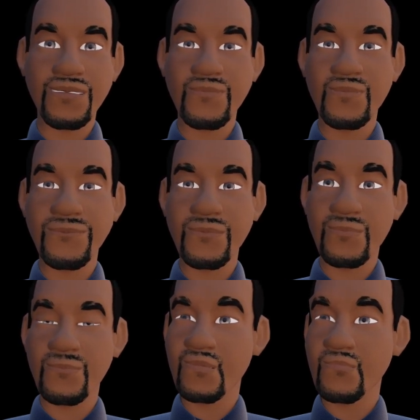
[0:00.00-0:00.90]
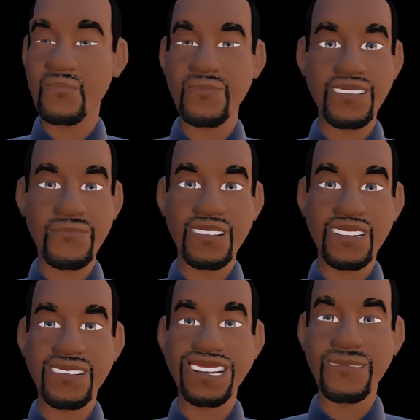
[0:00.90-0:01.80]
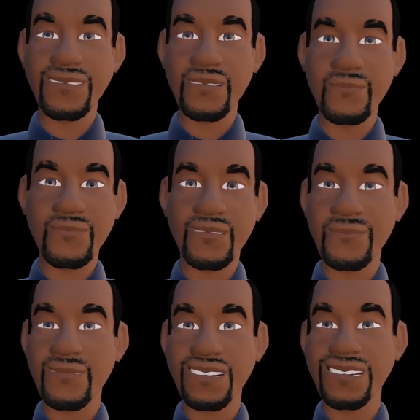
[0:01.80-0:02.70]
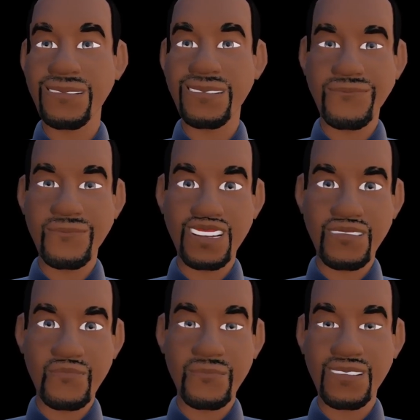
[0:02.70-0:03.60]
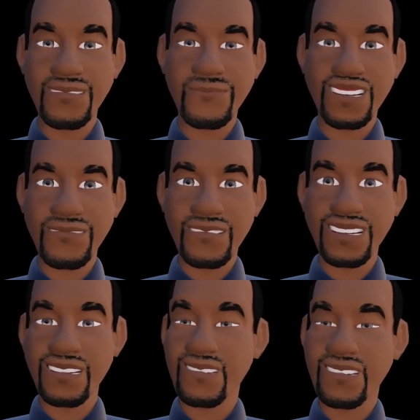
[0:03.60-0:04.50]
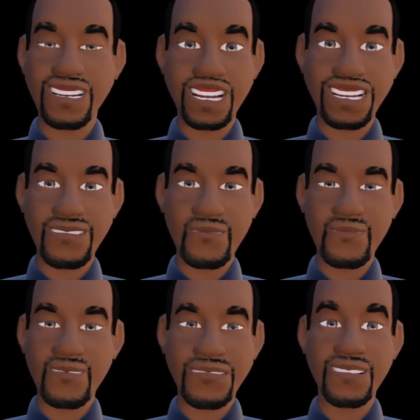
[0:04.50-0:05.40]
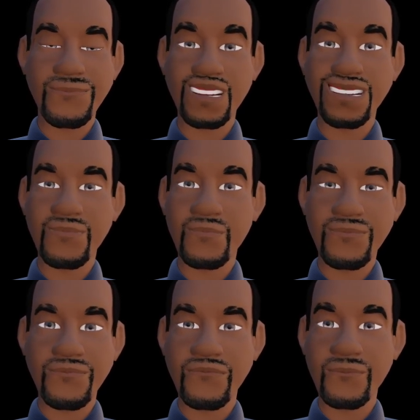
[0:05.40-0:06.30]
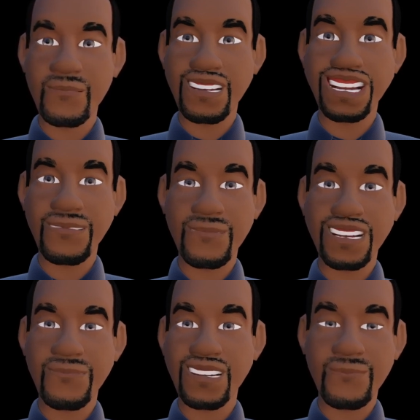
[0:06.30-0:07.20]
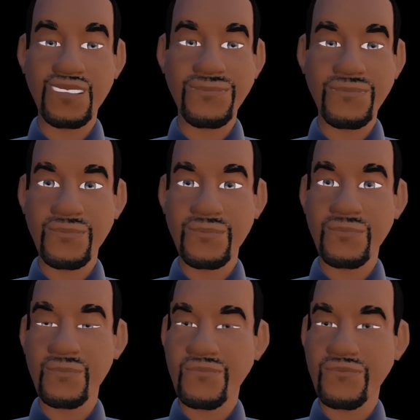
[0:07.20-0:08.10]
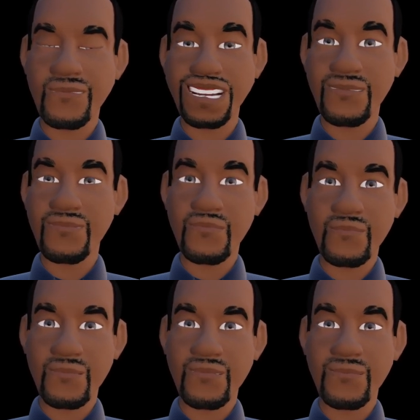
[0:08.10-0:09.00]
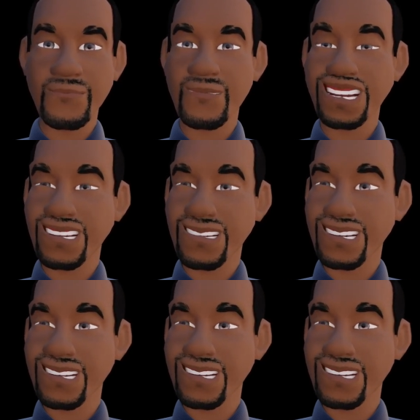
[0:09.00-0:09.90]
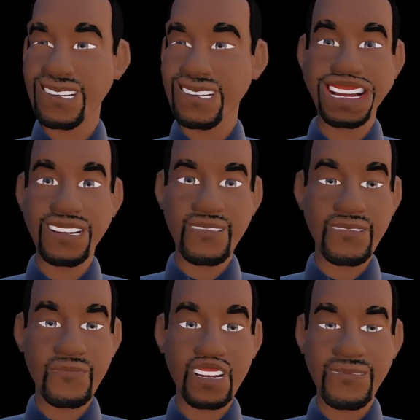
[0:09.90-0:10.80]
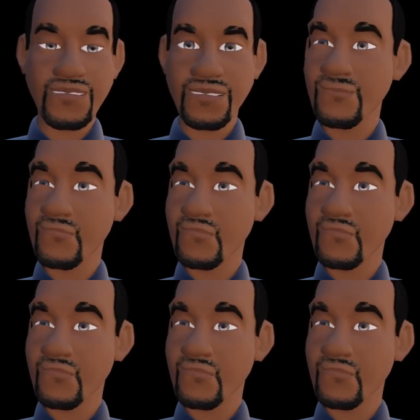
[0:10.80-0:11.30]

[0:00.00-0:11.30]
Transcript: She found it, recognized that it was something that the press would be interested in, and sold it to the press. As far as I'm concerned, that's, finding abandoned property.